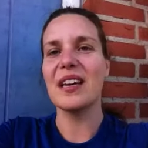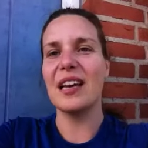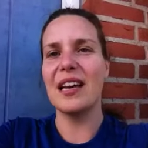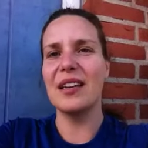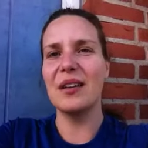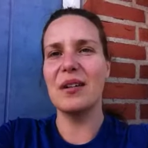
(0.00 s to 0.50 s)

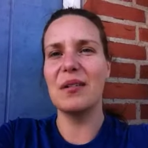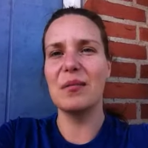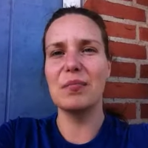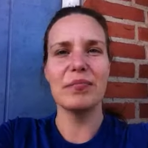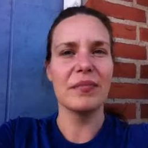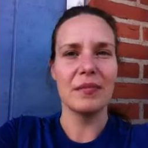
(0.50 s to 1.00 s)
I
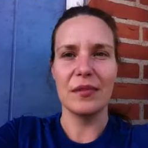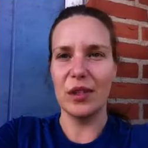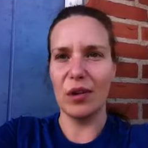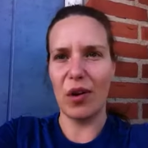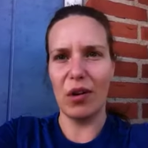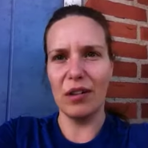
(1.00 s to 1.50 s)
know
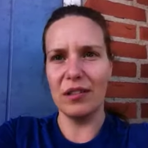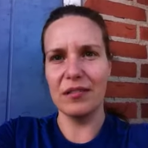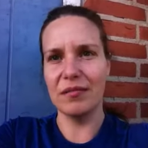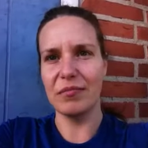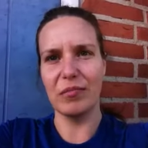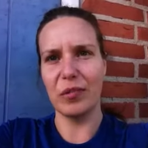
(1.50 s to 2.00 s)
you're all
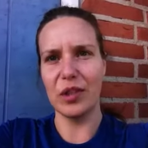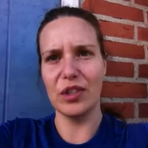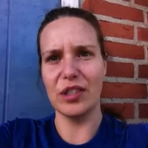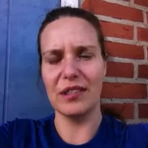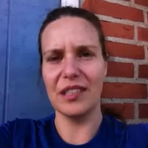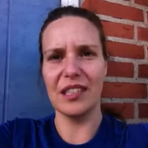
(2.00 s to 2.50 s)

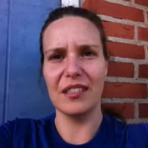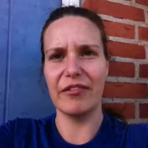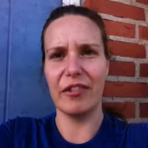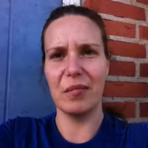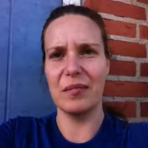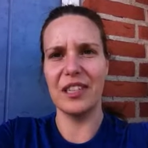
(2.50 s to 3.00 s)
watching this
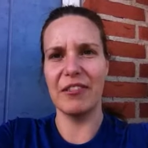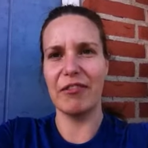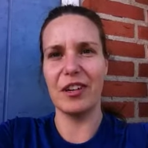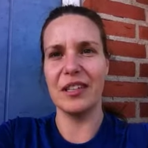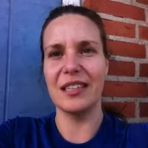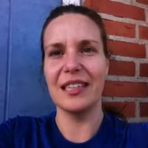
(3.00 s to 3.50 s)
from
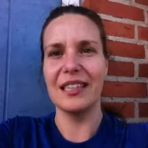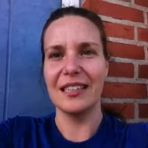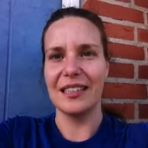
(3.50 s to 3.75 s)
different